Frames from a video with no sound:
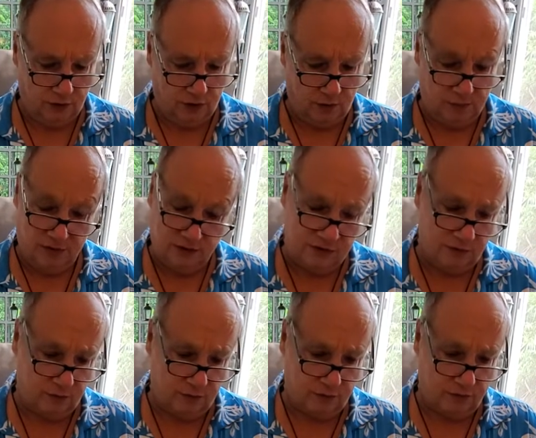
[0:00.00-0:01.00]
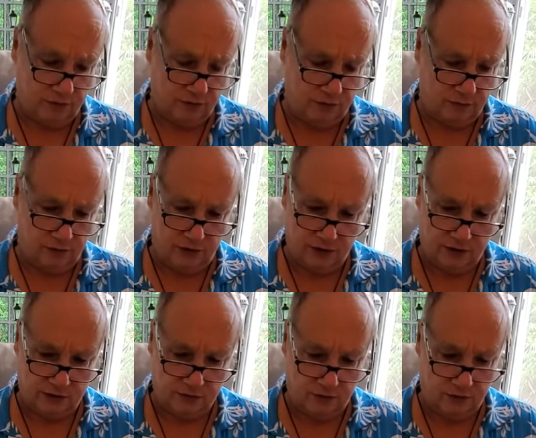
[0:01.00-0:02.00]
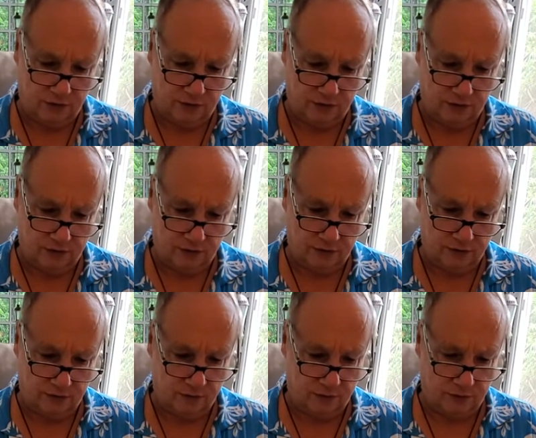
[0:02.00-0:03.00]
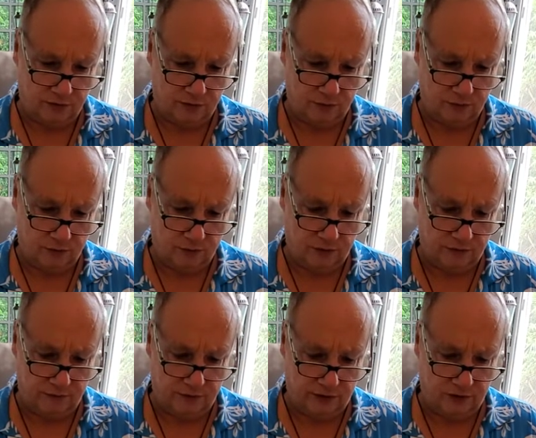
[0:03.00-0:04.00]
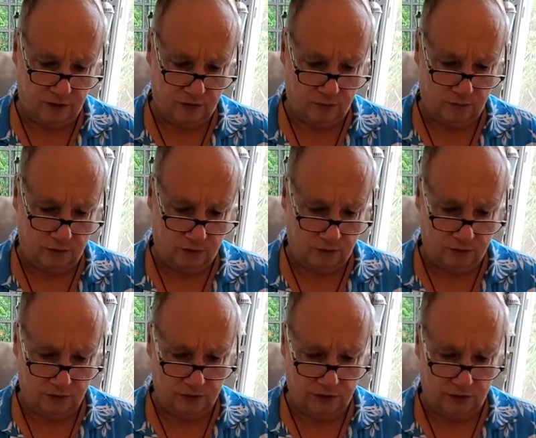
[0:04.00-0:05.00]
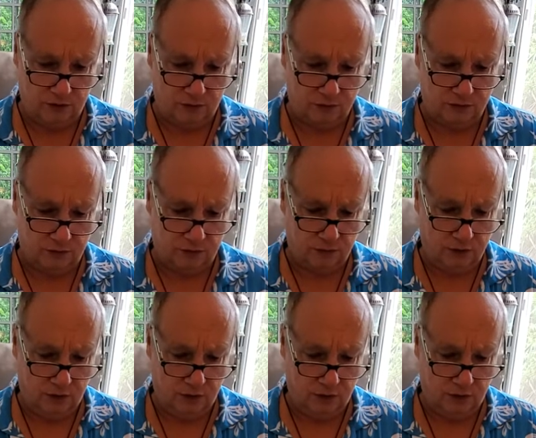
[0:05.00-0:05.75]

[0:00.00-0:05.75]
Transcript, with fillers: I mean, this emperor could imply a strong connection, but it will definitely come, you know, you're Leo, so